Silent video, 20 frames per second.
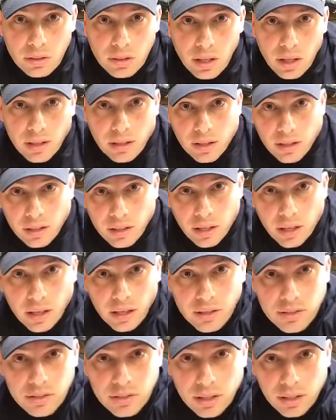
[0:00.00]
And
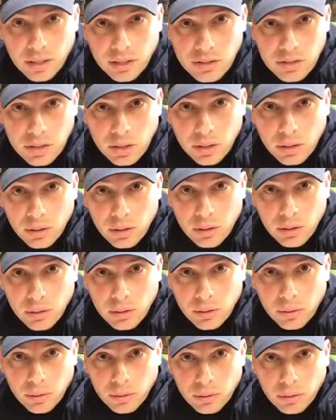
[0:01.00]
then see,
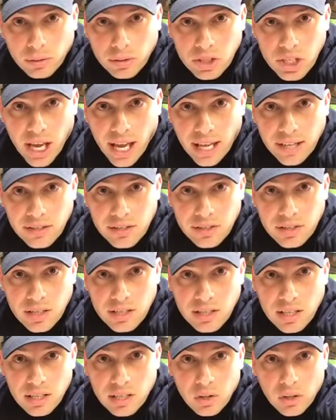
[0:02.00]
so Chad just
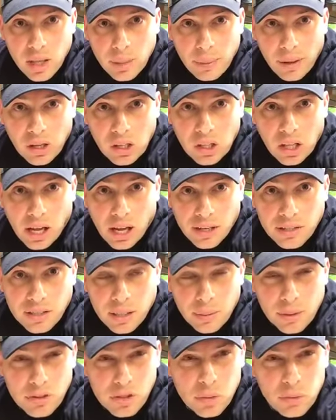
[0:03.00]
says, didn't know that about Glocks.
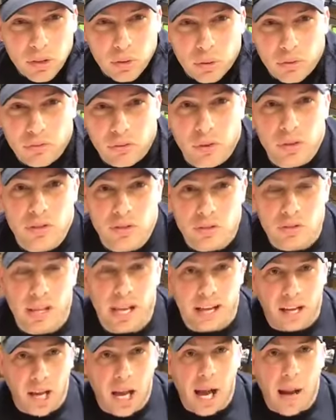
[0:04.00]
I'm assuming you're referring to
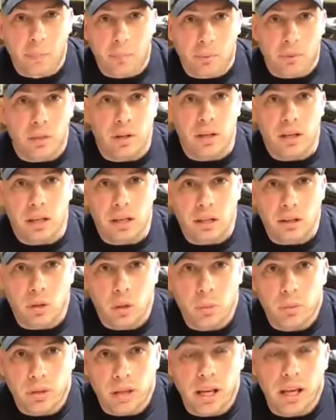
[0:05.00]
that coppery
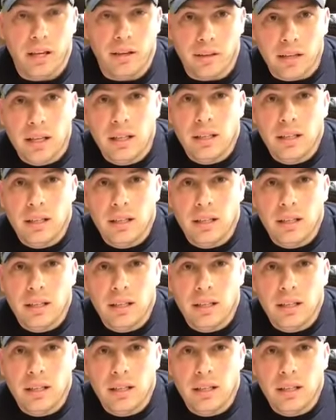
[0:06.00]
lubricant.